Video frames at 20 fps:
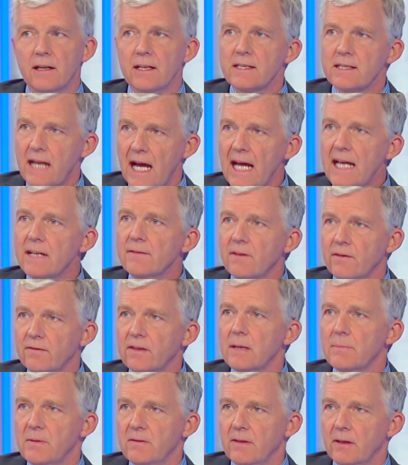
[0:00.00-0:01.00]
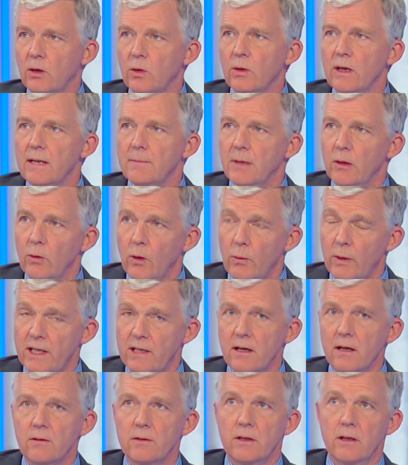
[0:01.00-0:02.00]
it's kind of a flip of a coin, but what we
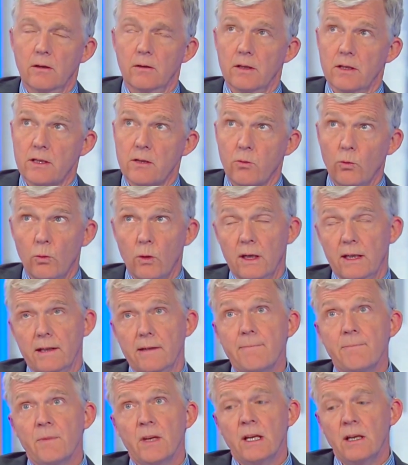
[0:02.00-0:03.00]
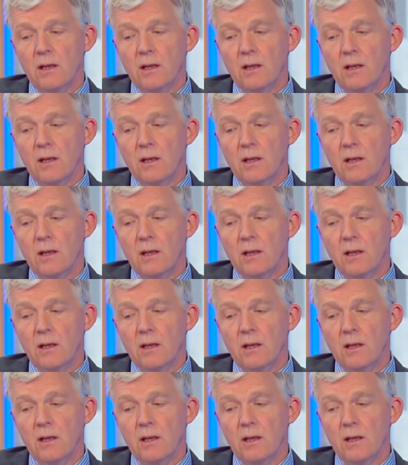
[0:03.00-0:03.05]
don't know is, one,